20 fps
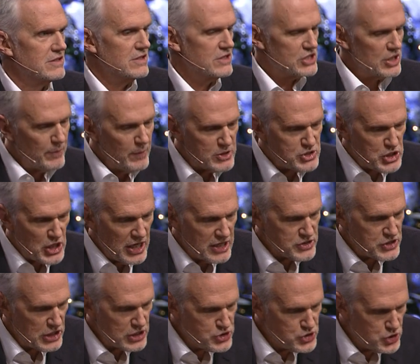Someone says
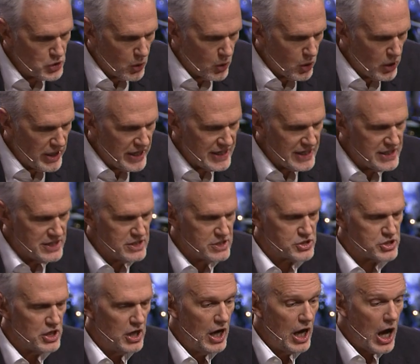that joy
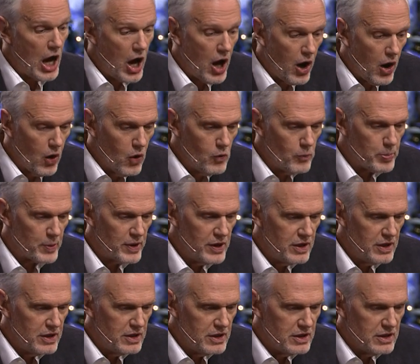is hope
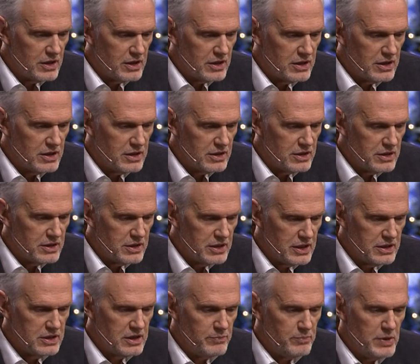
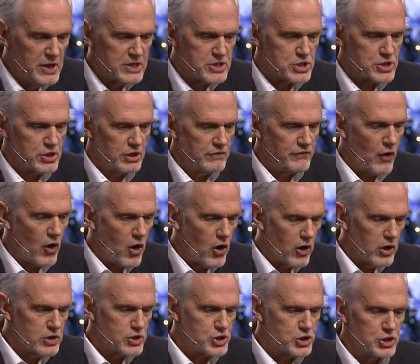in the midst of
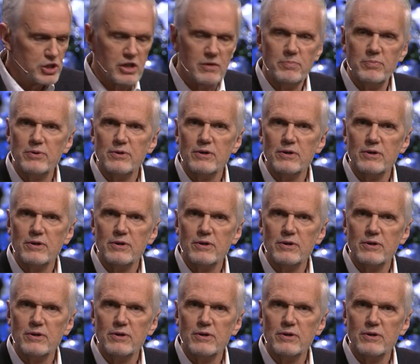hardship.